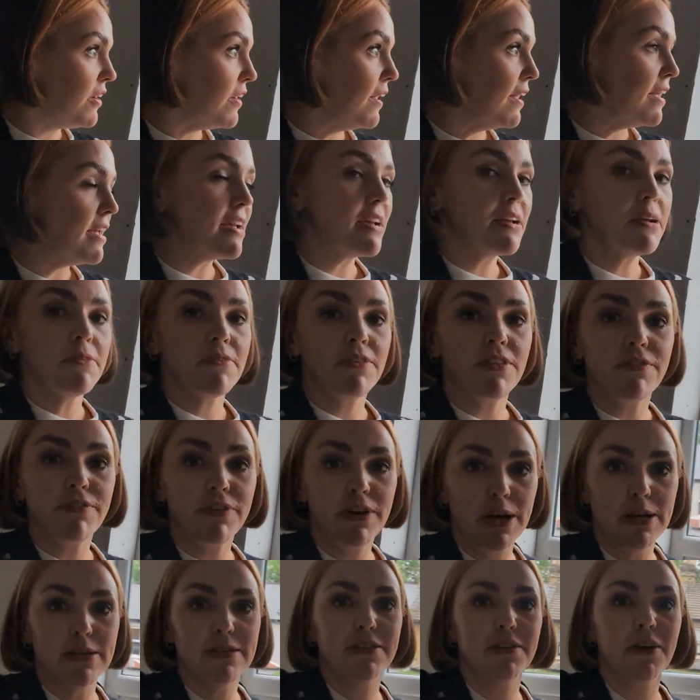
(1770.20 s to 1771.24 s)
like for the
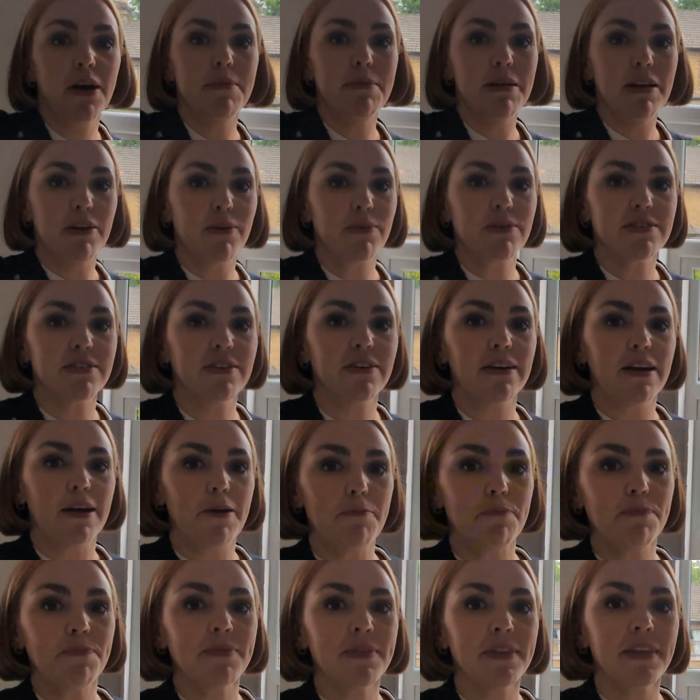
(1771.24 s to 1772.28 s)
first time in a long
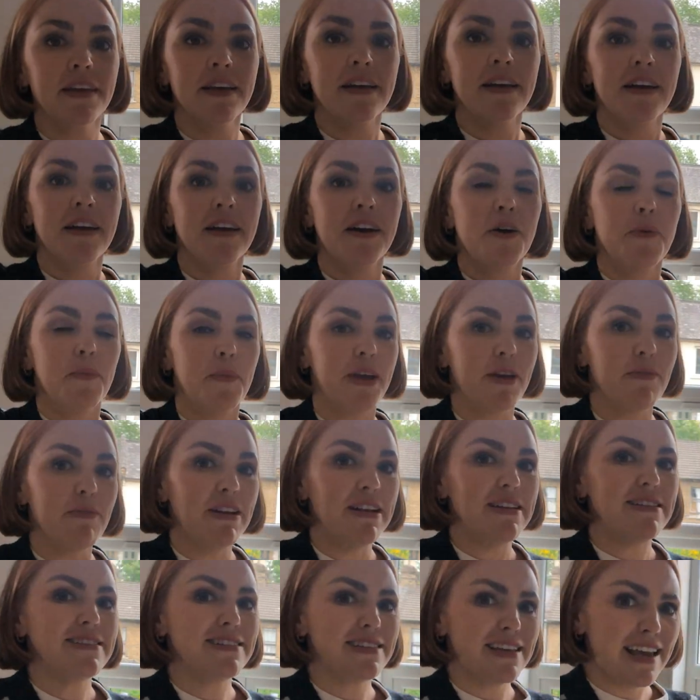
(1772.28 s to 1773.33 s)
time, we can
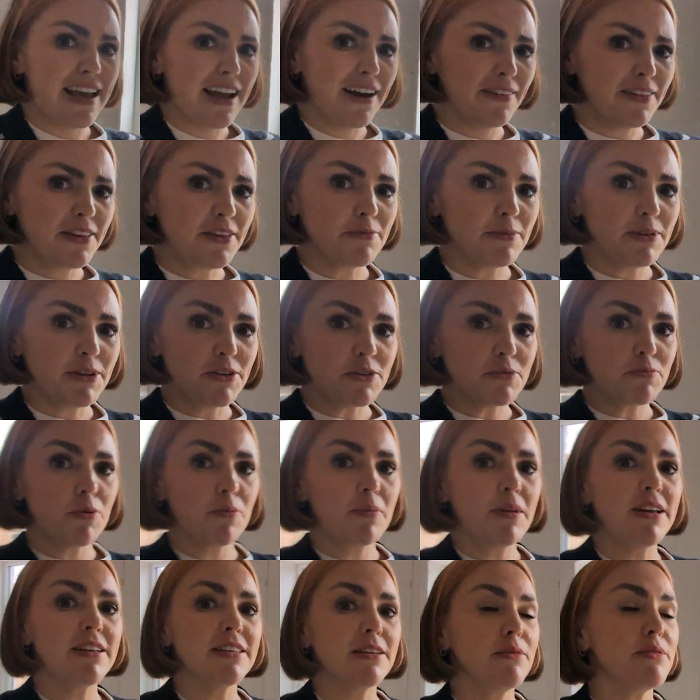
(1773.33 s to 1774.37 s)
really see out these windows
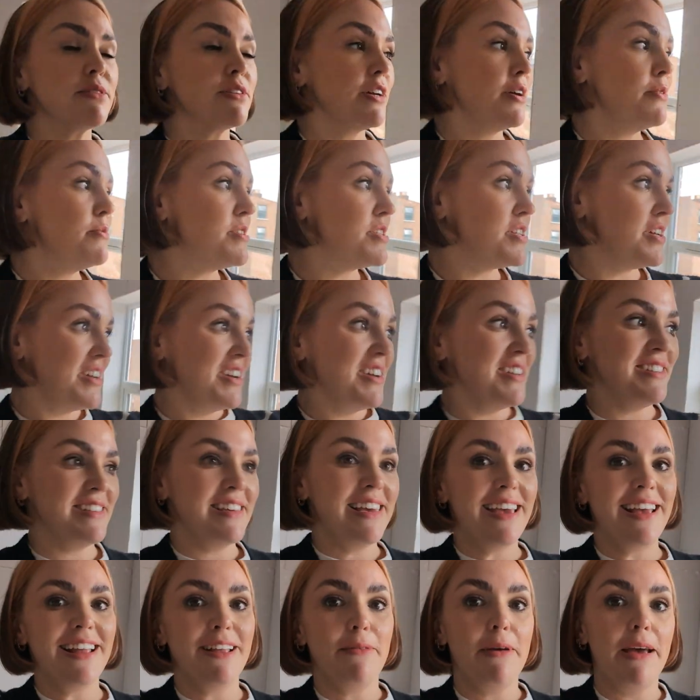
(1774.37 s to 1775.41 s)
properly because they were so
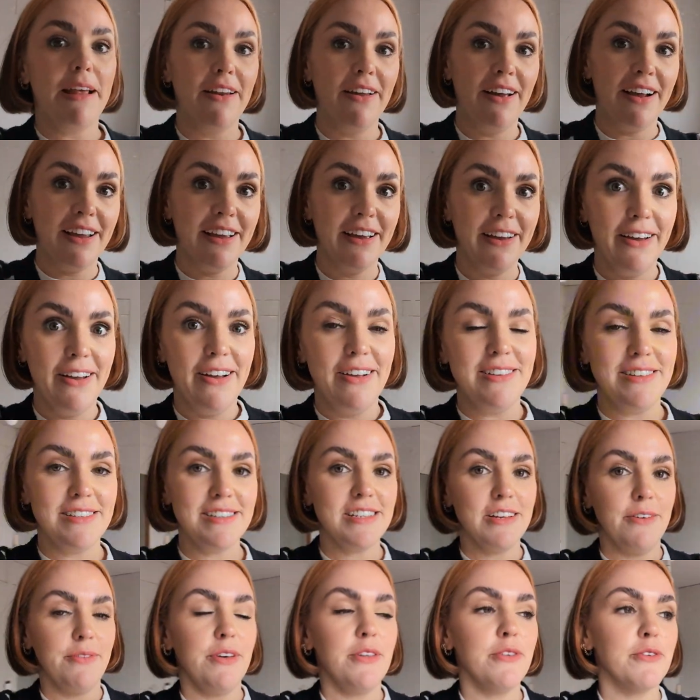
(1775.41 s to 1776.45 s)
dirty, and then we had like curtains and
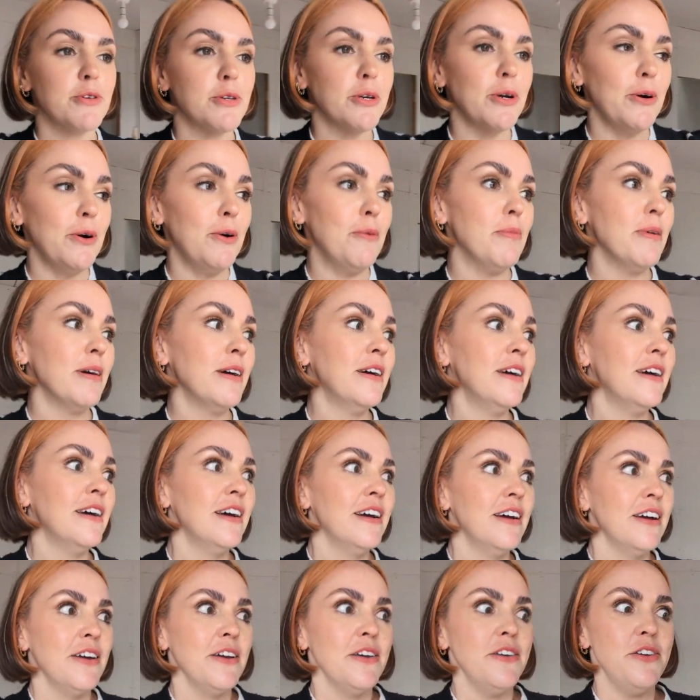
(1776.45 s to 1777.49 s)
stuff over the top.
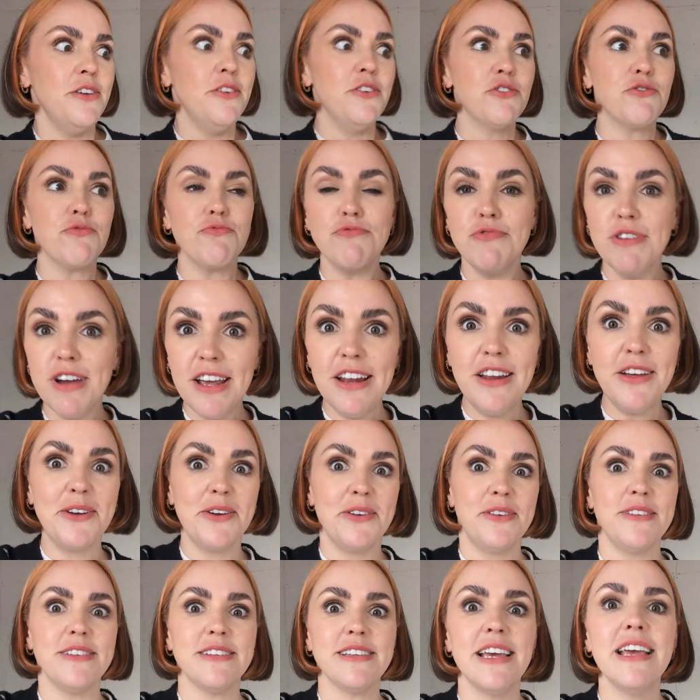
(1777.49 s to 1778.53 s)
You just really
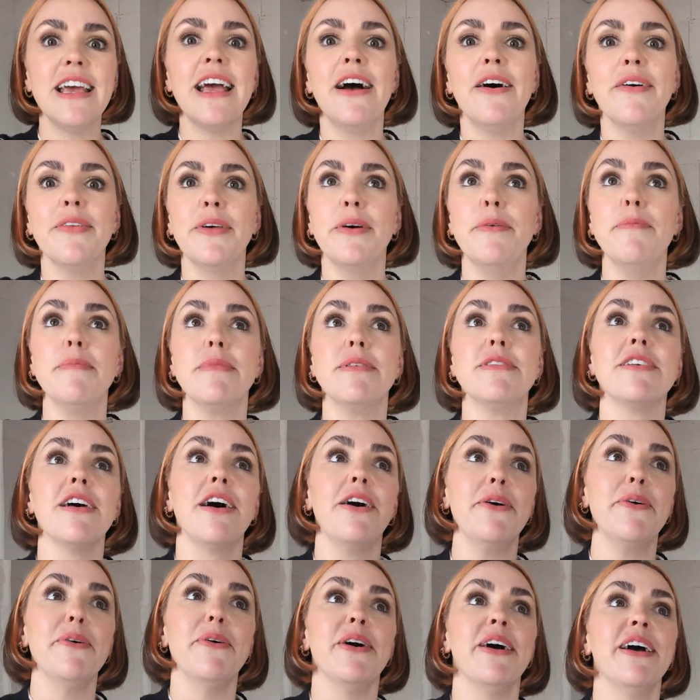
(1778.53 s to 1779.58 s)
couldn't see out them.
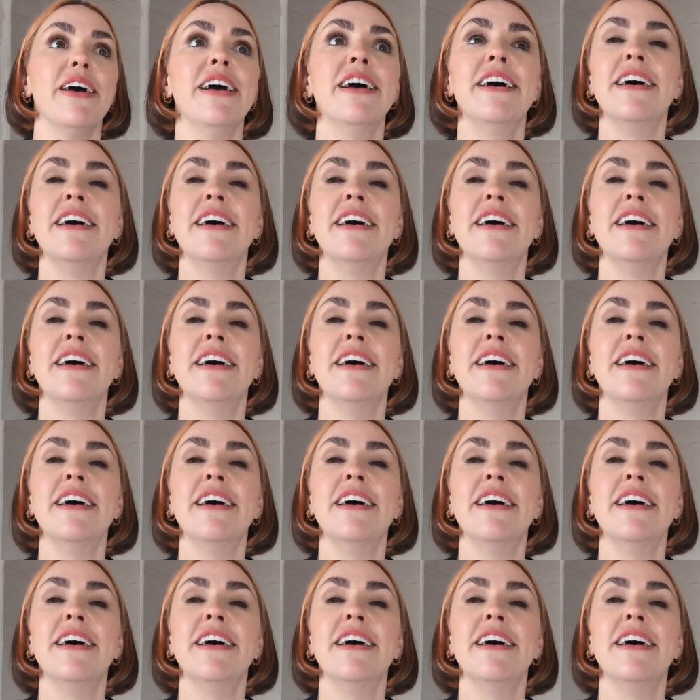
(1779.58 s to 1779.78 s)
So